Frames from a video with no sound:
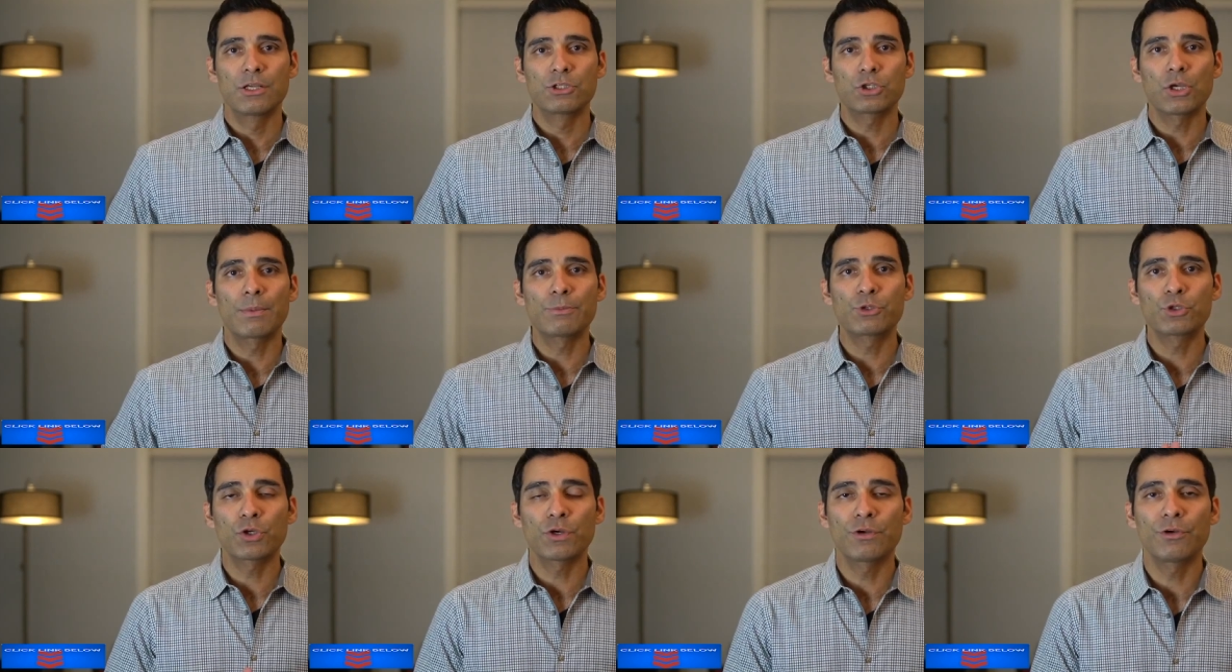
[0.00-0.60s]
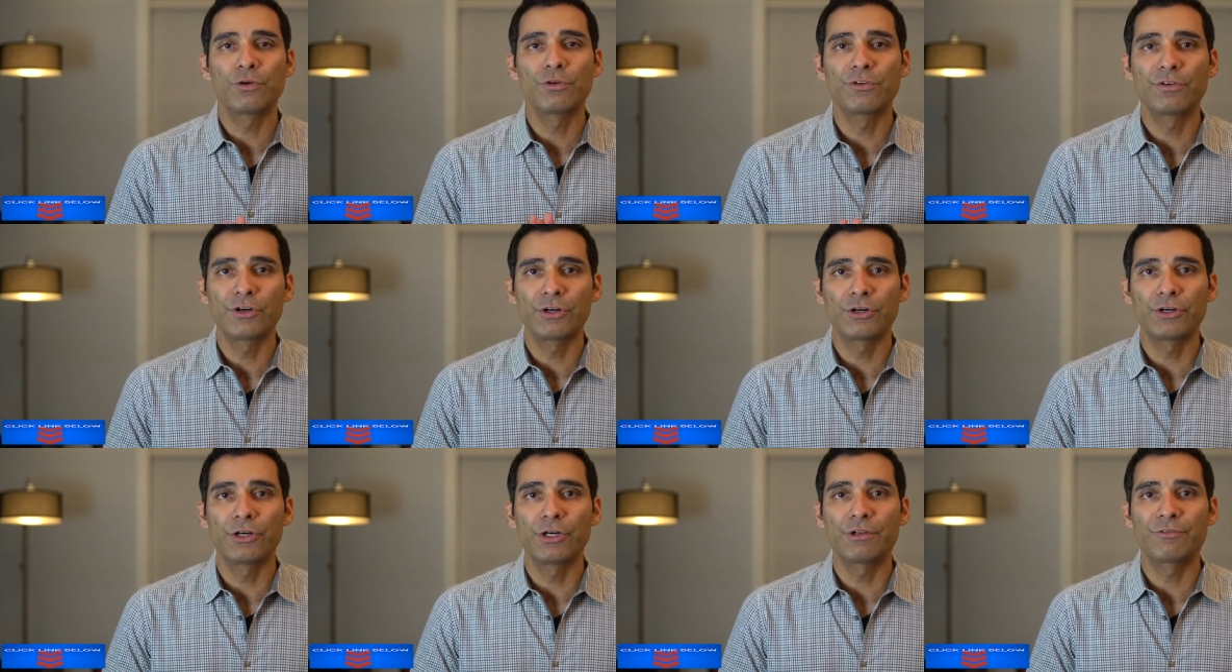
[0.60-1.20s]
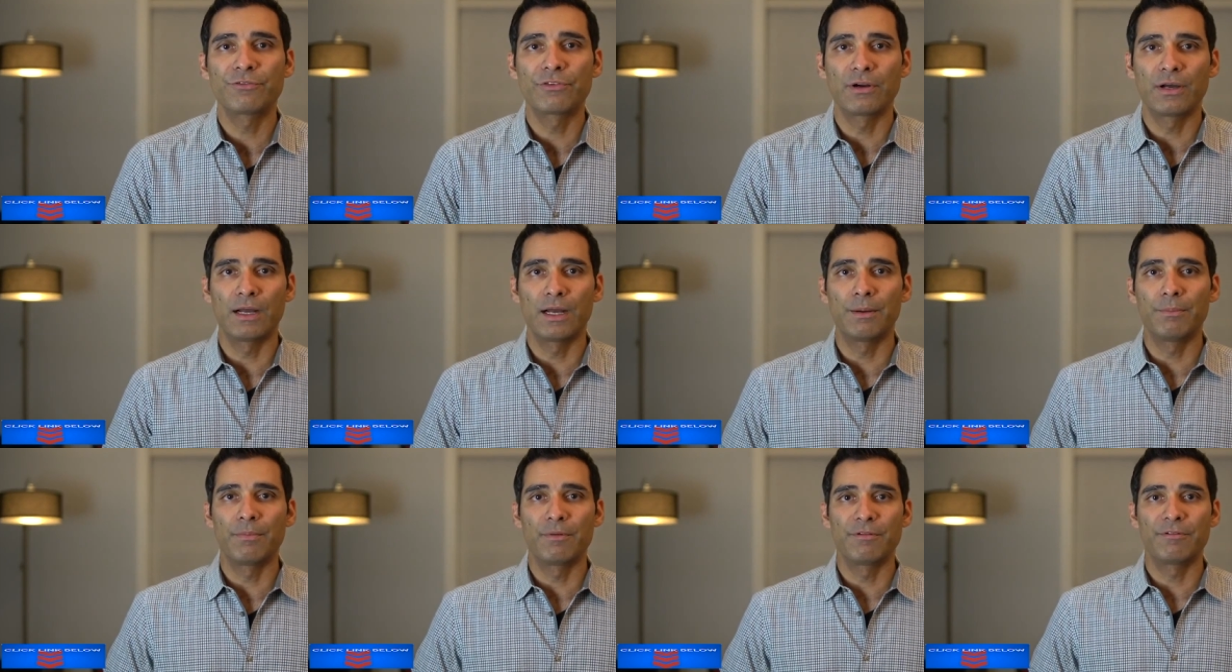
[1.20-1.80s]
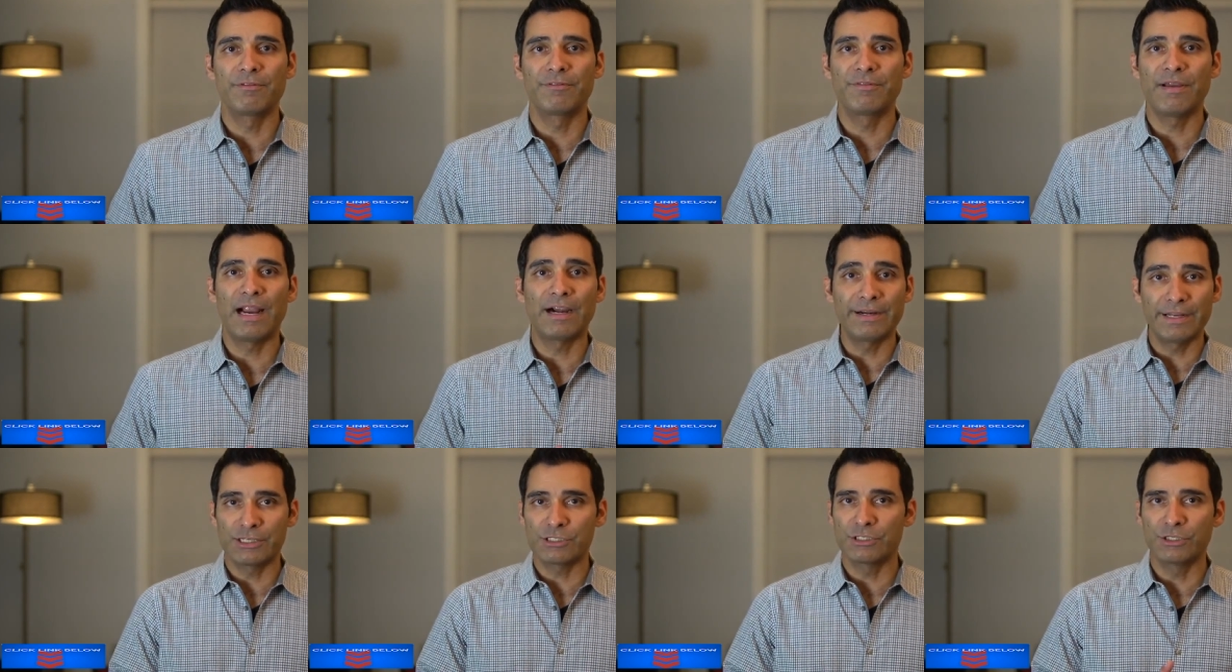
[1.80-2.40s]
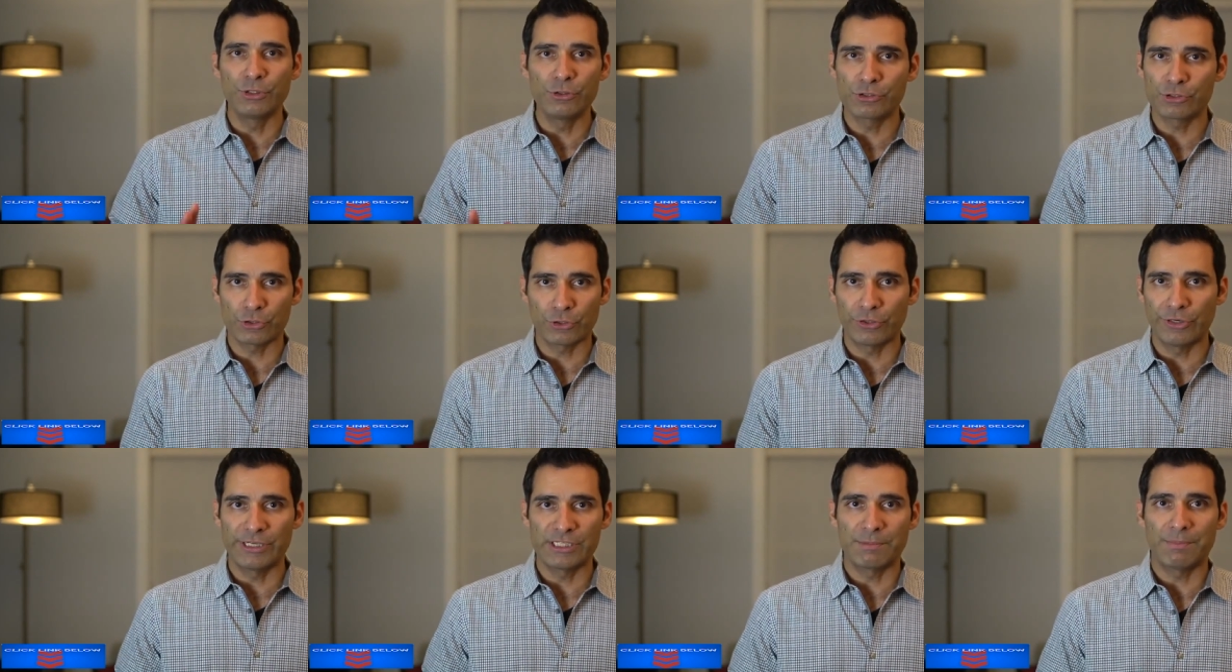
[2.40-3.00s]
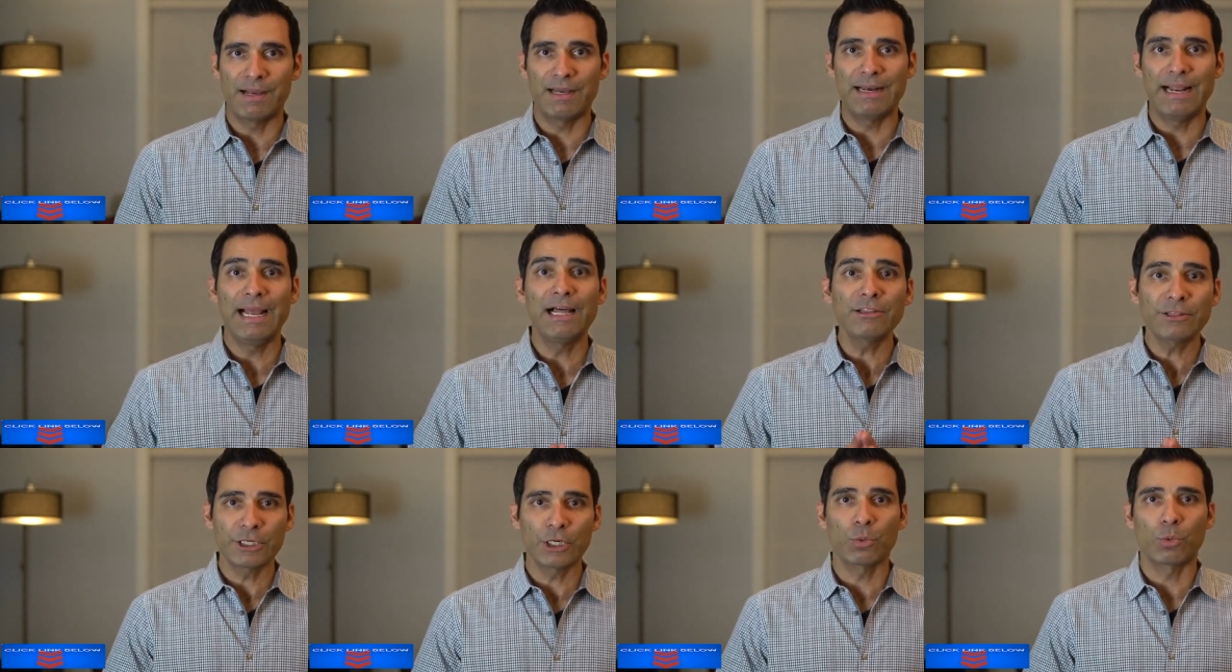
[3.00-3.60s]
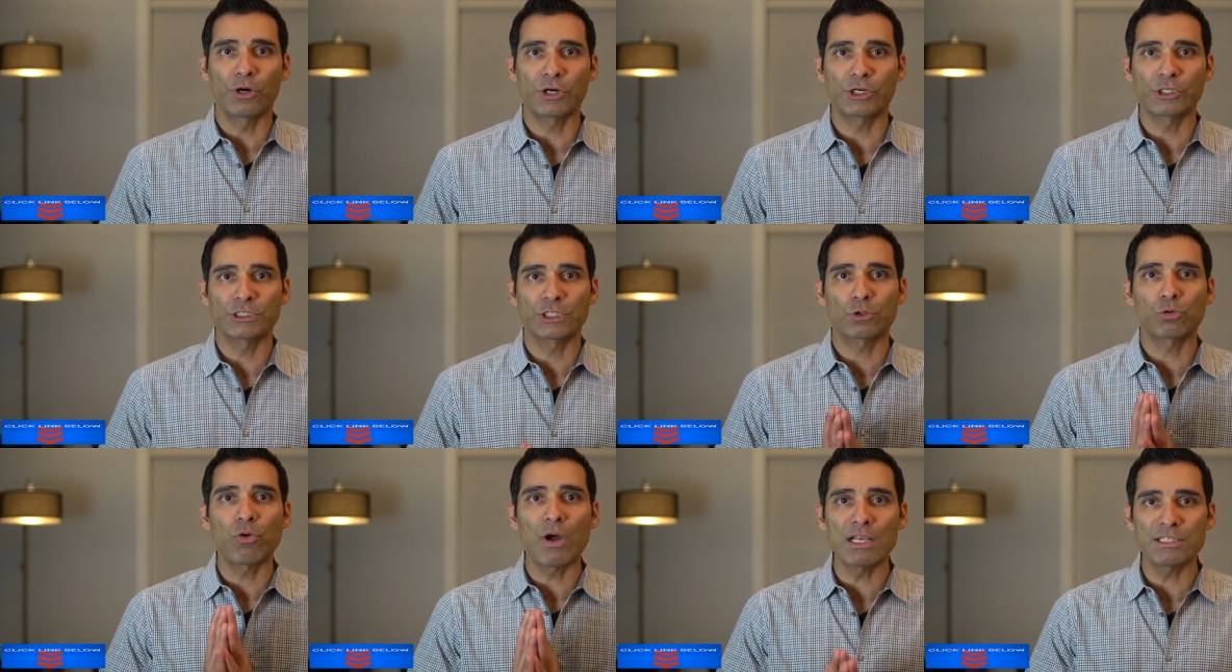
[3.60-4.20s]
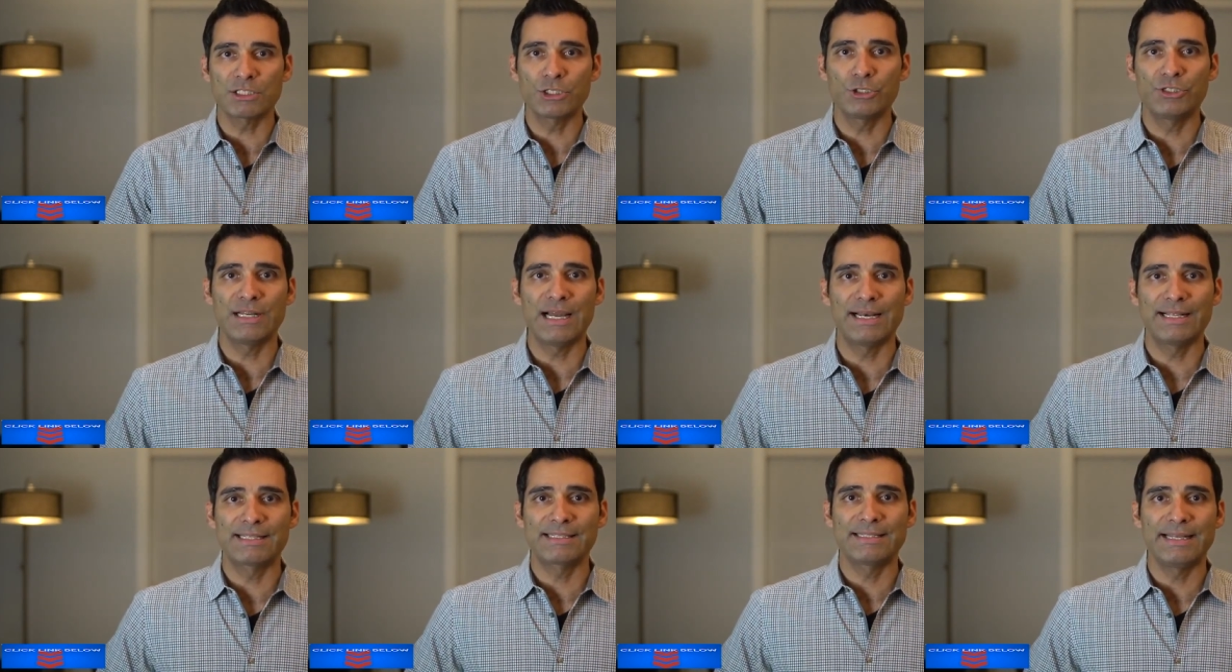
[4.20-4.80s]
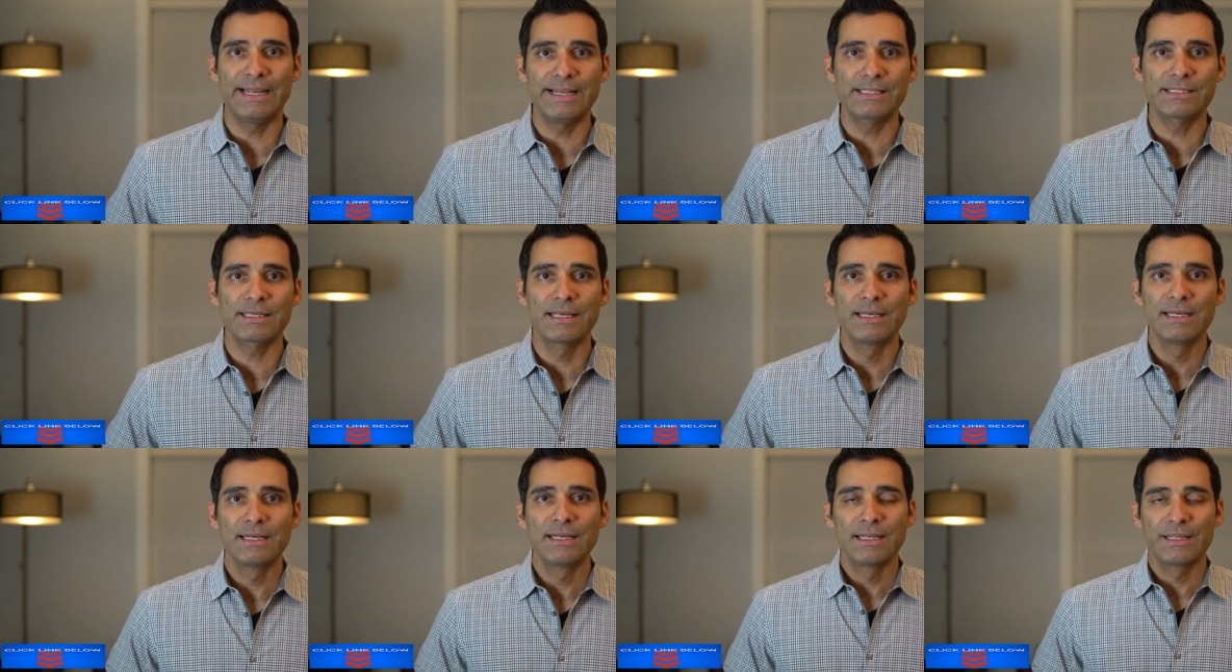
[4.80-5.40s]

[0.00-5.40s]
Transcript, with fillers: So I'm sure you've heard from various news stories about healthcare workers across the United States